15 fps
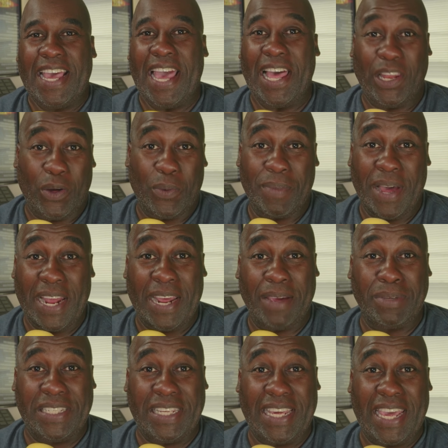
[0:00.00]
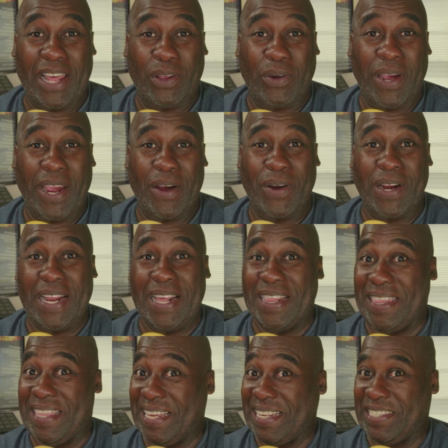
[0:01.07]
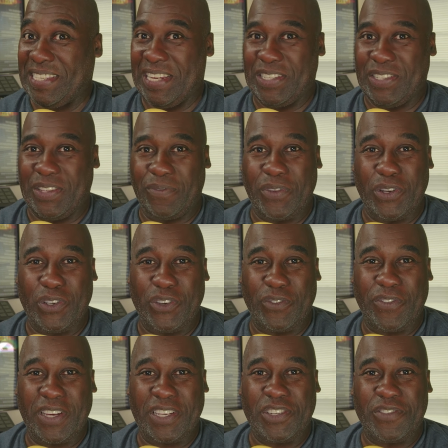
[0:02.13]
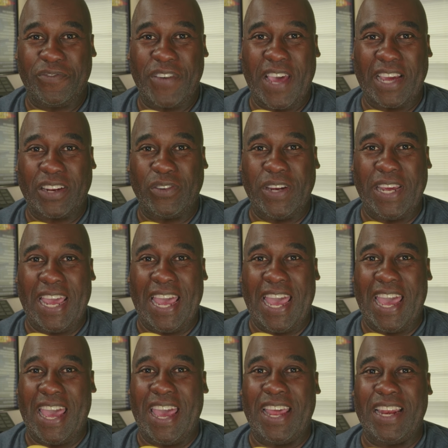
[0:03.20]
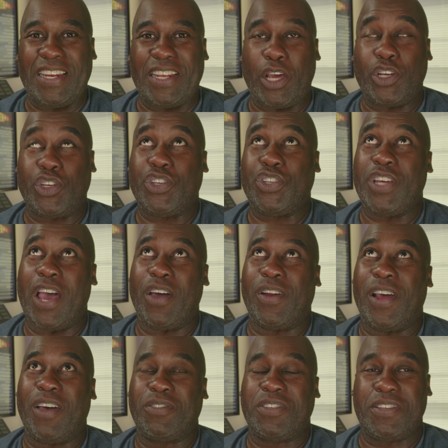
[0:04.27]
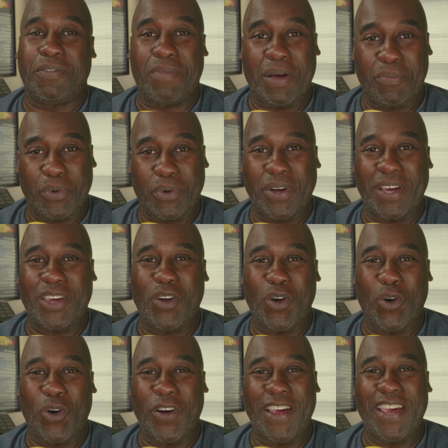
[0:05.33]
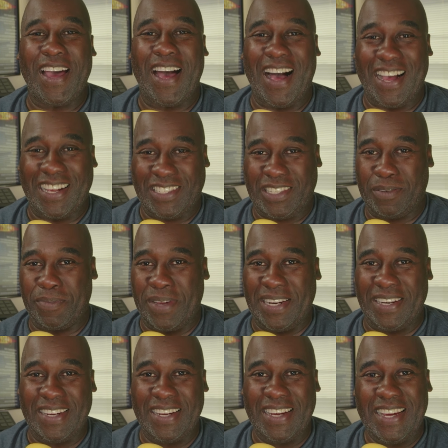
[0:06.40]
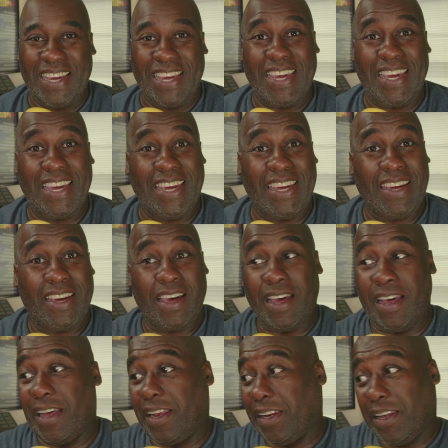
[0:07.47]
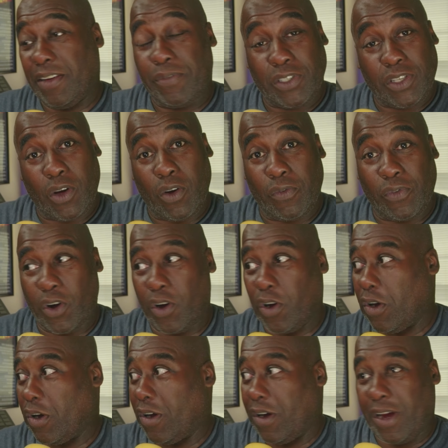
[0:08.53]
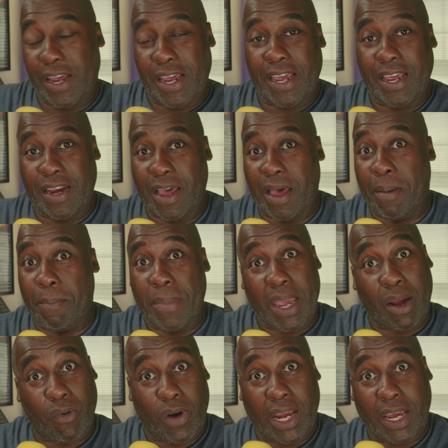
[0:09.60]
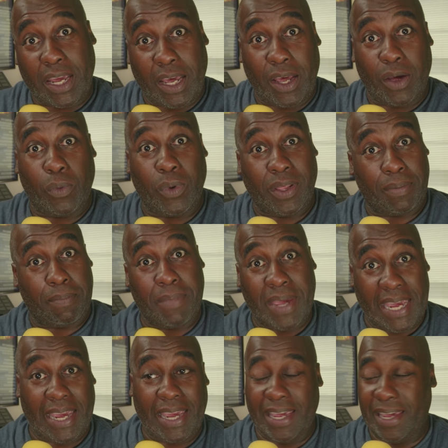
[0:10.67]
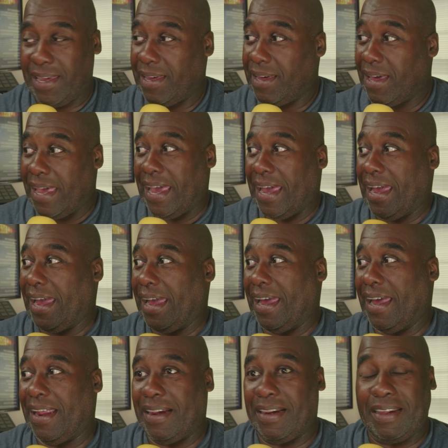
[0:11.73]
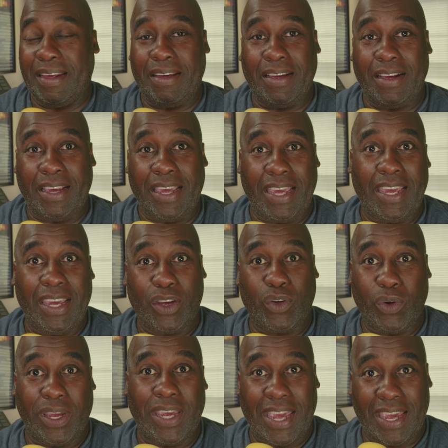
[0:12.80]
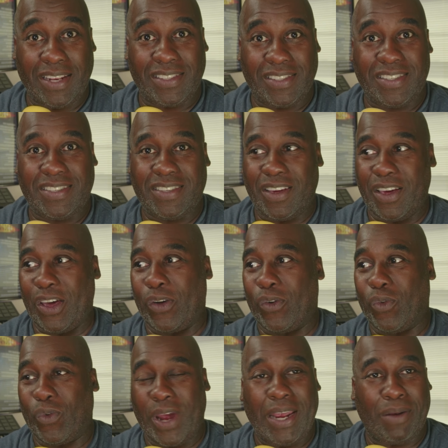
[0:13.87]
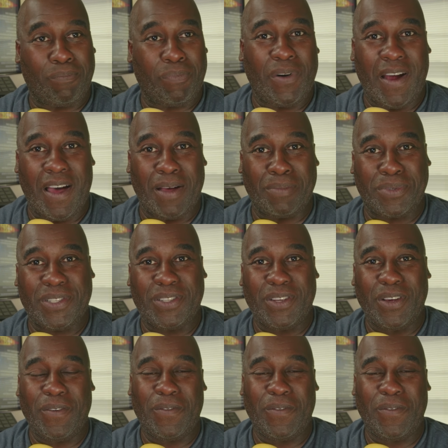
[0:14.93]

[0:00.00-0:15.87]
Hello, my name is Ekello Harrid, and this is the Future Fiction Factory. And shout out to my boy Corey Ostman. He uh, lives over in America with me, and he creates great prompts